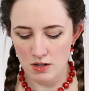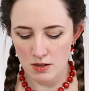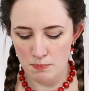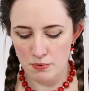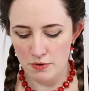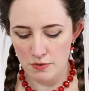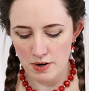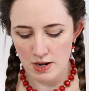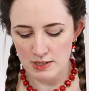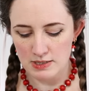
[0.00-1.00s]

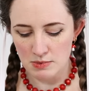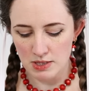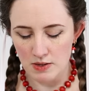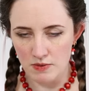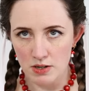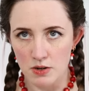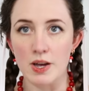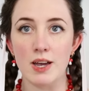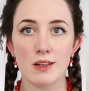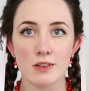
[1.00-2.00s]
approximately even.
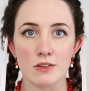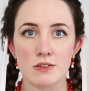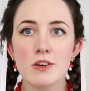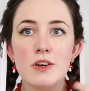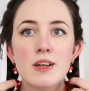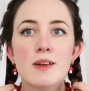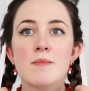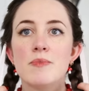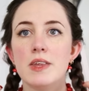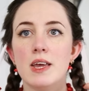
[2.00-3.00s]
Okay, looks good.
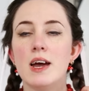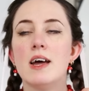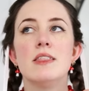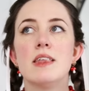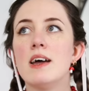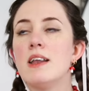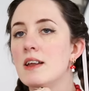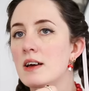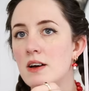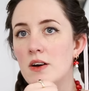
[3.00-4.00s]
And
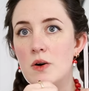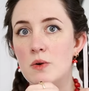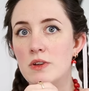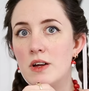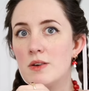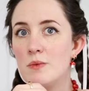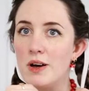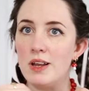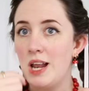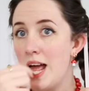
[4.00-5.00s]
then hold on to
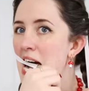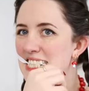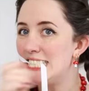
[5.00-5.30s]
one.